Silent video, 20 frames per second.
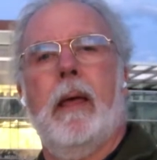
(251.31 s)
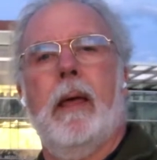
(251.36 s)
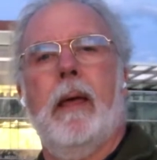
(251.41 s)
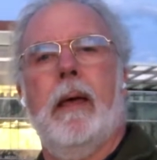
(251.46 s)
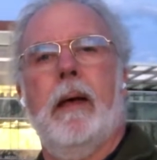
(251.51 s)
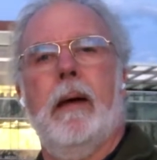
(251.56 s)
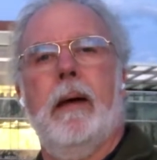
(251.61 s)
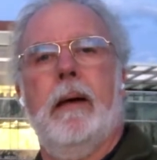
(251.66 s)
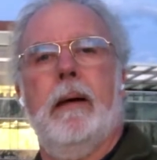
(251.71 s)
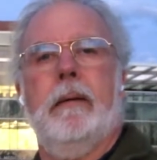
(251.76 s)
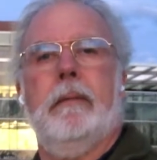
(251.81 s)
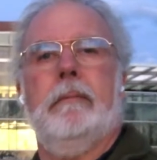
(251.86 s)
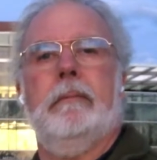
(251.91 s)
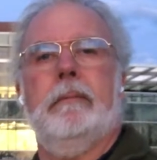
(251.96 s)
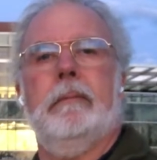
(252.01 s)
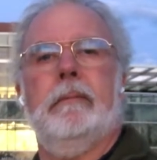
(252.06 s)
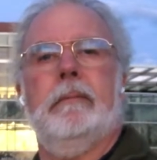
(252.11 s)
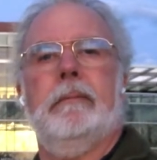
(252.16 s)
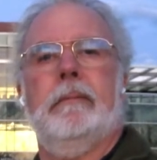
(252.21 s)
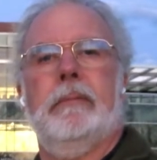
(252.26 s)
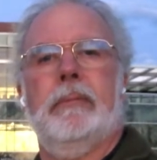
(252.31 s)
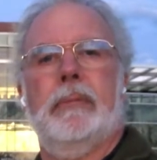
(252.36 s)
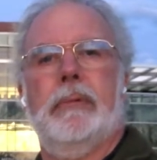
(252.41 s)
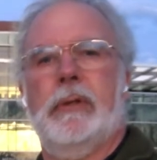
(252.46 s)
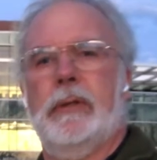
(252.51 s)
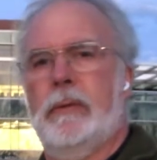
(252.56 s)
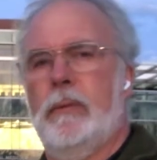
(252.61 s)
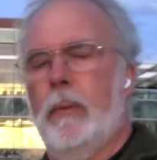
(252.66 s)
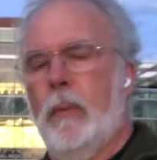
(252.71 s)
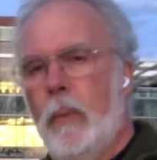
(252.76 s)
And
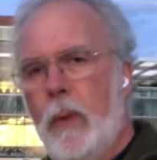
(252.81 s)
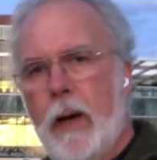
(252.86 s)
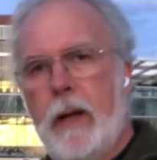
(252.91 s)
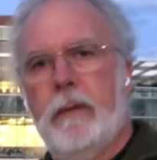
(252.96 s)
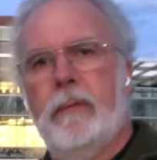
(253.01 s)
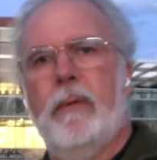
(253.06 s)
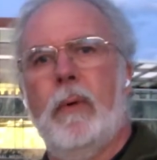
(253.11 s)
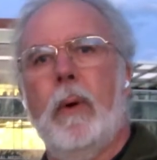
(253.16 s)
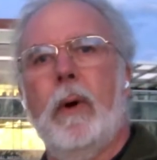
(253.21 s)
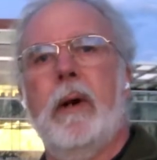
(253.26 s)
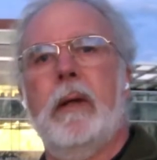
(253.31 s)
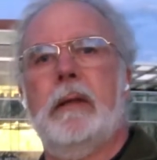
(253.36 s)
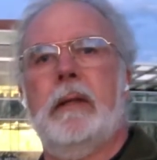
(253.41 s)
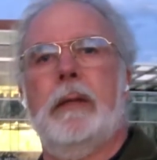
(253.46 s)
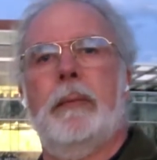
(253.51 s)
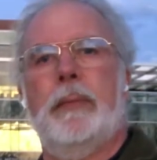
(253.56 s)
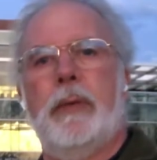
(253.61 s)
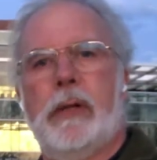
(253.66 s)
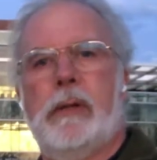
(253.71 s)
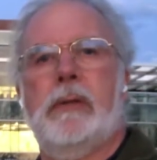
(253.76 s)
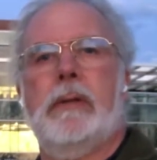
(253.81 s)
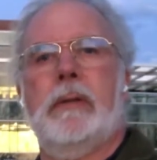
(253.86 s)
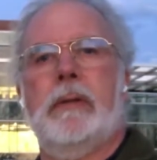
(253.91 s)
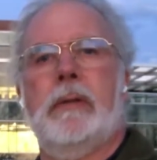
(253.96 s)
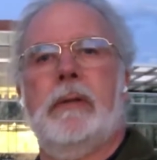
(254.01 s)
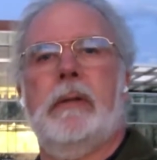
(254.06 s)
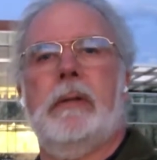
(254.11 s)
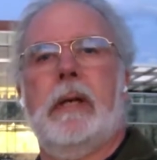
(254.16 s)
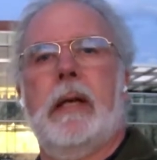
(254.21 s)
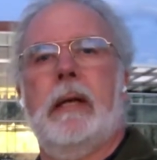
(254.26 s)
just wait for it. The pictures
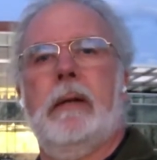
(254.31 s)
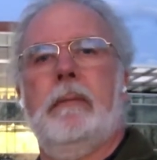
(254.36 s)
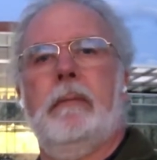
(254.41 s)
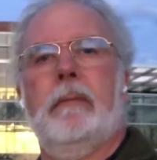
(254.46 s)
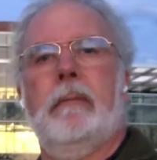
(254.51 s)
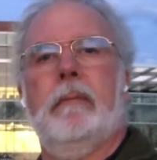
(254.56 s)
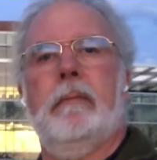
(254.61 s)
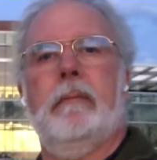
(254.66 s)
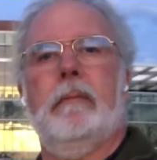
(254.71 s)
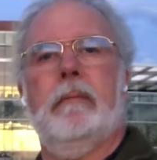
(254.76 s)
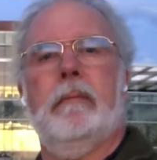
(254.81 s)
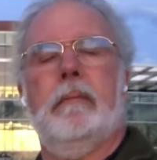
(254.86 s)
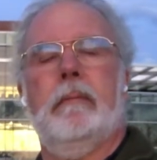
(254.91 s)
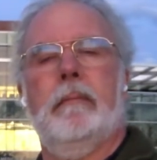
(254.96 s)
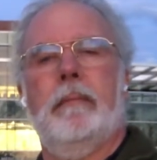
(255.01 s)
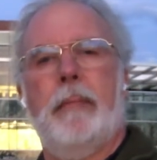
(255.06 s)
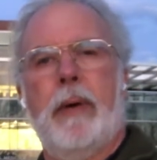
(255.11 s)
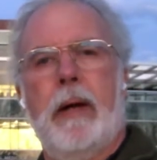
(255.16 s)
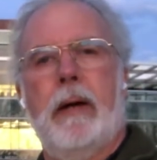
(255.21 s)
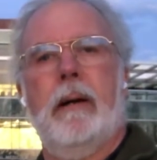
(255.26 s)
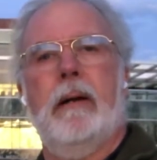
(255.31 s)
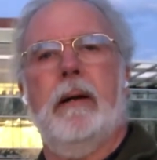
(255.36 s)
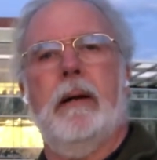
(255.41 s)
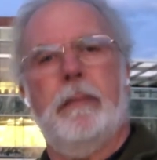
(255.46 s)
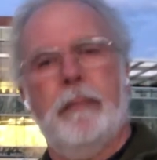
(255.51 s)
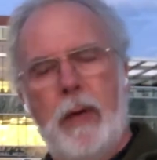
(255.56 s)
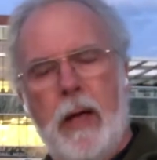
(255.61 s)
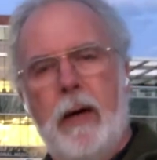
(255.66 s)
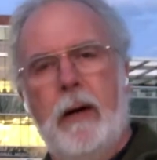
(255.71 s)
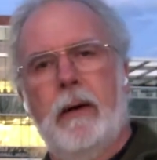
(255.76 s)
will get better
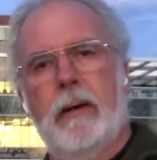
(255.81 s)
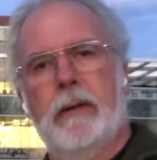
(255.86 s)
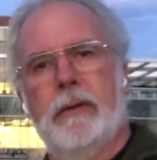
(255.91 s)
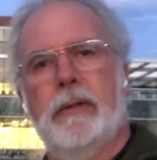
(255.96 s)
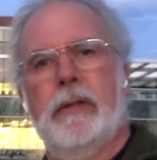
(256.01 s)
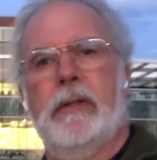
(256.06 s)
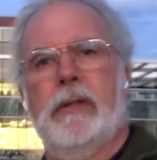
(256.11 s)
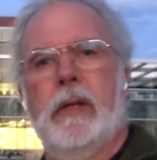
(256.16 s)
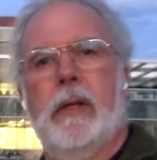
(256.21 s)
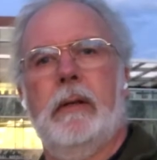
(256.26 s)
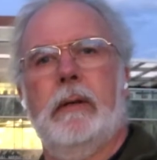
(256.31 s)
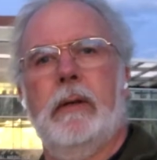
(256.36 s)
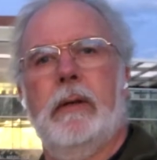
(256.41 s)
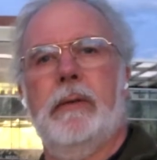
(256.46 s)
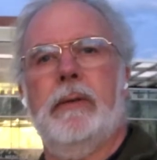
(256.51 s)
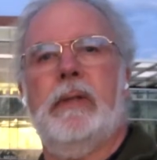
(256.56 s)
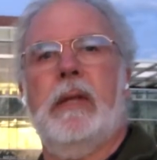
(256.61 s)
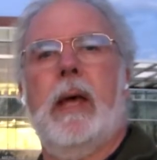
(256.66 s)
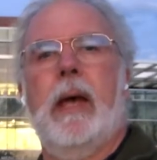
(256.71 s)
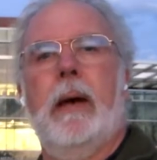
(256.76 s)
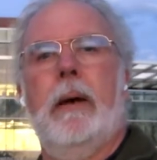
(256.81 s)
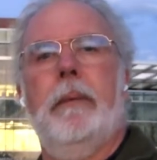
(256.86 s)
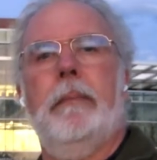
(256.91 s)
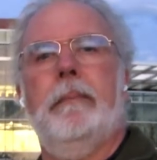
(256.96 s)
and better as the sun goes down.